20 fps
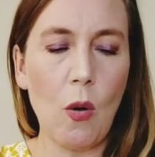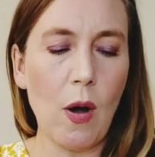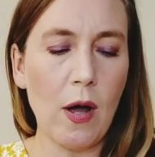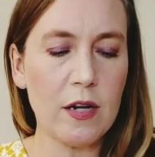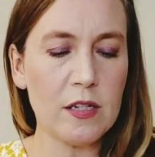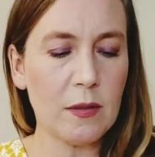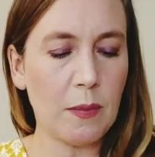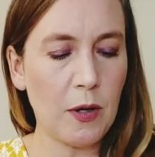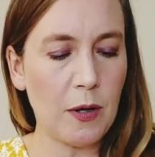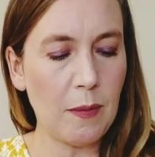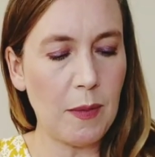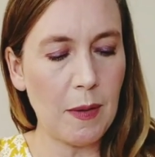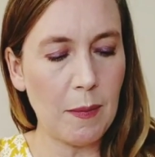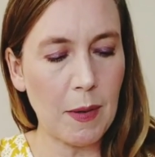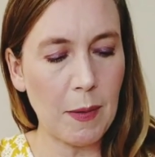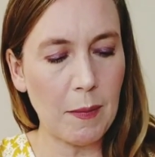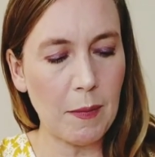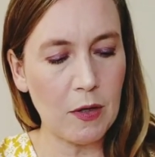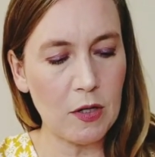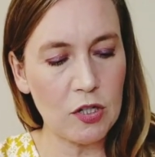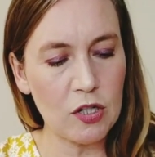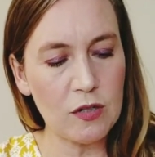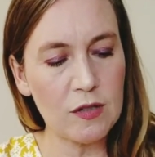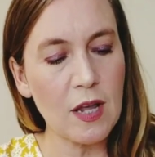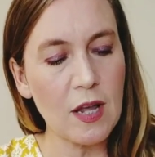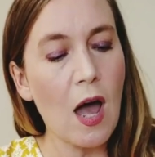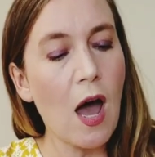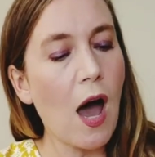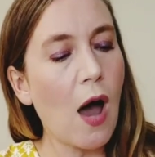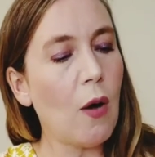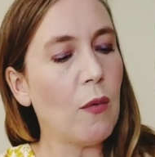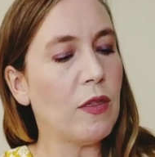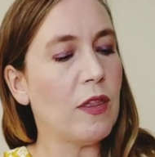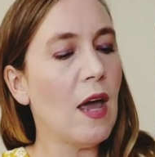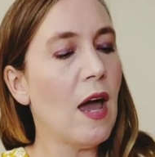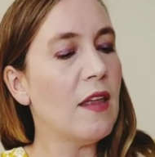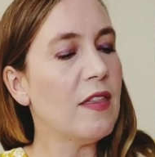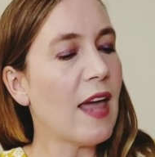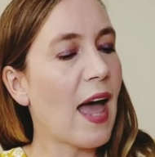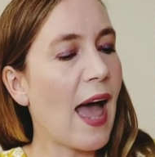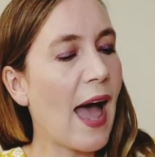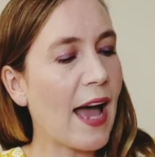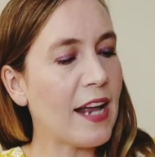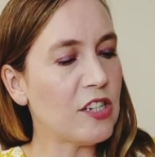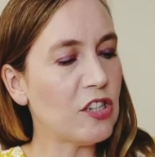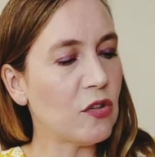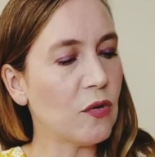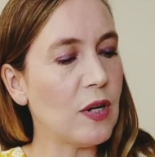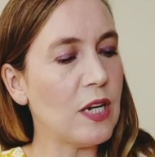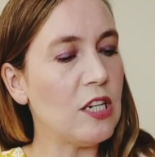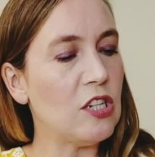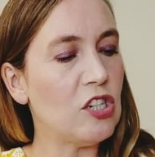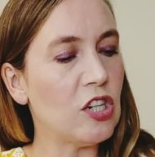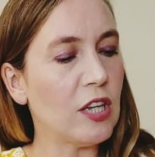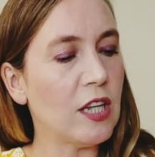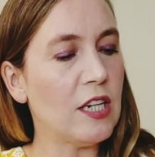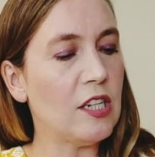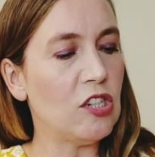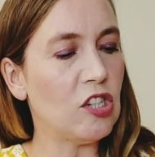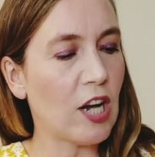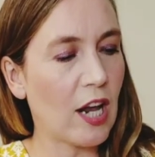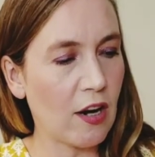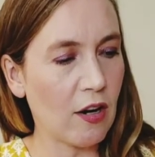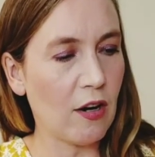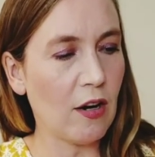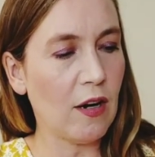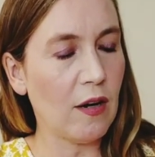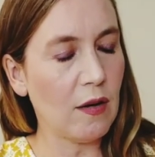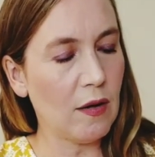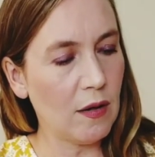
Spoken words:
on as a premium member and choose, oh, the Hatch Green Chili Cheddar.